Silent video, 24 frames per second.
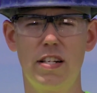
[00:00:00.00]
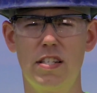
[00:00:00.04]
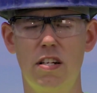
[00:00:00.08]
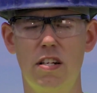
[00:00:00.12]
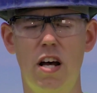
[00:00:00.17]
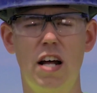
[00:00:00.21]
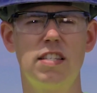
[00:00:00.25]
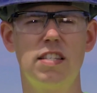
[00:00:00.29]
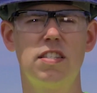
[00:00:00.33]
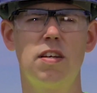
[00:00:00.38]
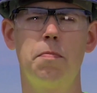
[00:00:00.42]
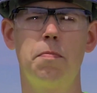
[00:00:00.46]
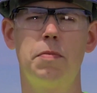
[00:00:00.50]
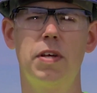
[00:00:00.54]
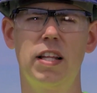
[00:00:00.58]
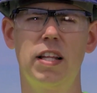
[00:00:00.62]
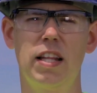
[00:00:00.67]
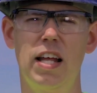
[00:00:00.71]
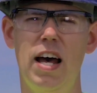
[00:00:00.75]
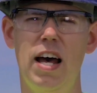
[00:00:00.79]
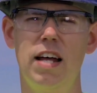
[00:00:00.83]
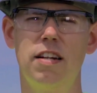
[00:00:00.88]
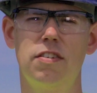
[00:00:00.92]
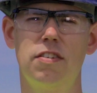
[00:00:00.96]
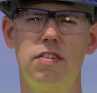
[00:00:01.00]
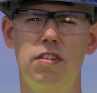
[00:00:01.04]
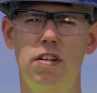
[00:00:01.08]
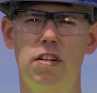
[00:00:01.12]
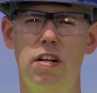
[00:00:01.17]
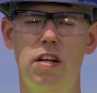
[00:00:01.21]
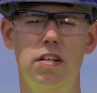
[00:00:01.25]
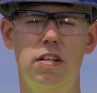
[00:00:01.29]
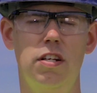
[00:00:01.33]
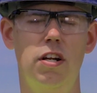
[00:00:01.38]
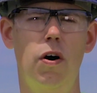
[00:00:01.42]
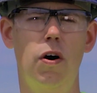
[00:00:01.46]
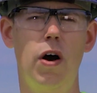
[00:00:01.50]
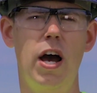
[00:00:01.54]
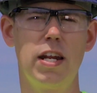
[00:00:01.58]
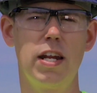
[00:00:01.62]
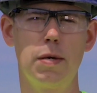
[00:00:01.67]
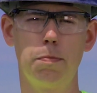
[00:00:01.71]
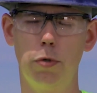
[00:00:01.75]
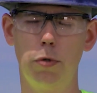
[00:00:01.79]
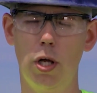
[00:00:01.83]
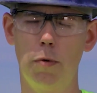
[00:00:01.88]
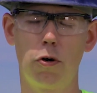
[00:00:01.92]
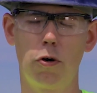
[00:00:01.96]
That's not something that you know any
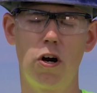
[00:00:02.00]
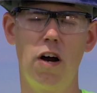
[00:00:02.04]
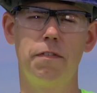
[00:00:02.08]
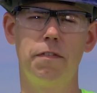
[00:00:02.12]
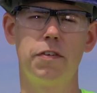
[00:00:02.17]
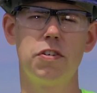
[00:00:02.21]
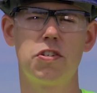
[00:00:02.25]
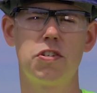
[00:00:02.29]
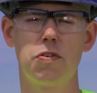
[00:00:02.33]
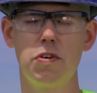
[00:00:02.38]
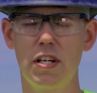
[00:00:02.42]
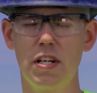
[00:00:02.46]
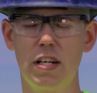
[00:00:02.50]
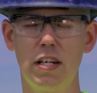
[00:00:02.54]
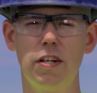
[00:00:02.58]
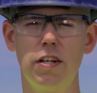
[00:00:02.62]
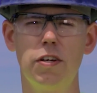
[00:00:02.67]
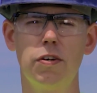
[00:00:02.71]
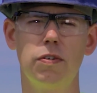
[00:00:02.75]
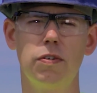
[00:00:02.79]
plumber off the street can